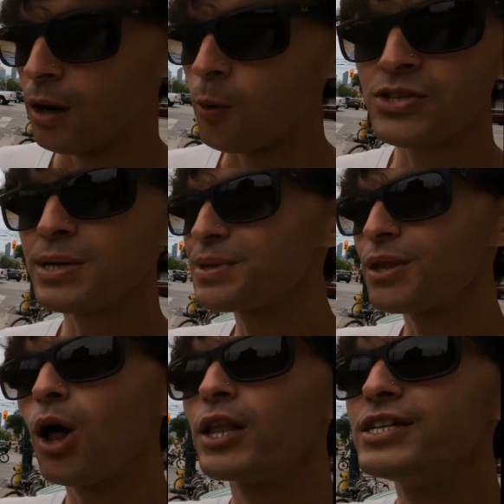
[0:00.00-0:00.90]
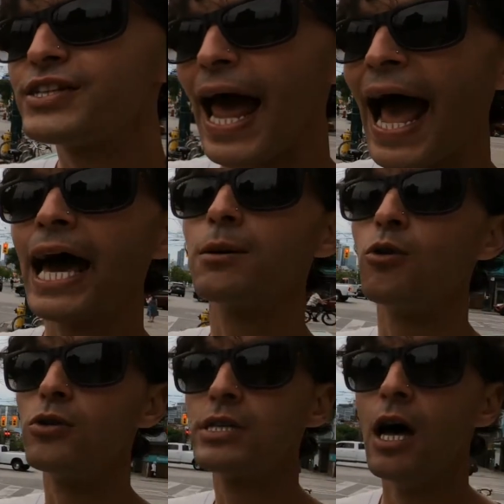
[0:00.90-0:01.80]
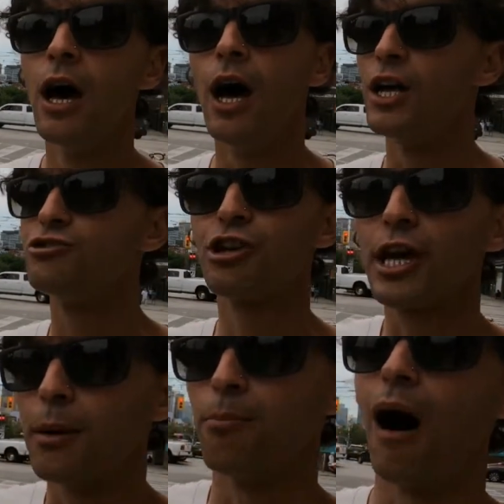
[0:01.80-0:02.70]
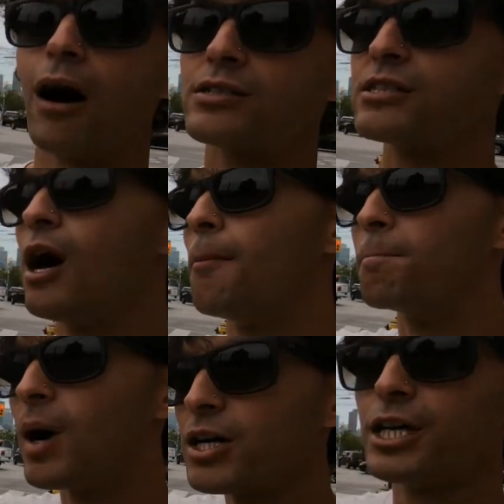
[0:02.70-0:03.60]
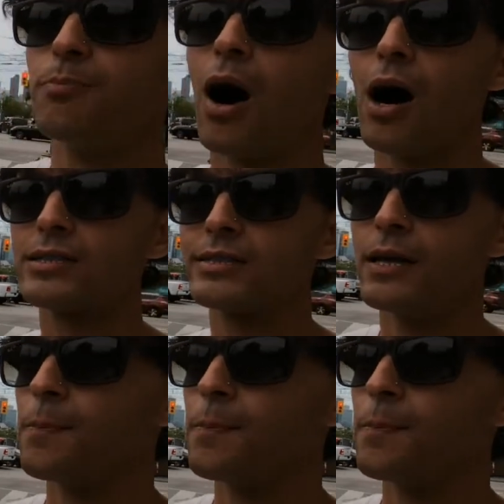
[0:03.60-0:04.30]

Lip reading: What's up with all these animals? Chickenpox, monkeypox,